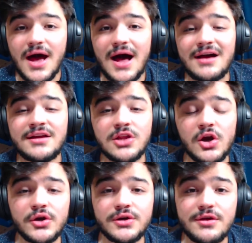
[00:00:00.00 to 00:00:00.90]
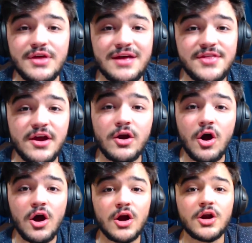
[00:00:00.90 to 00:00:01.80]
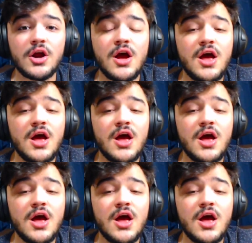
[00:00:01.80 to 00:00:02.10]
I learned that there are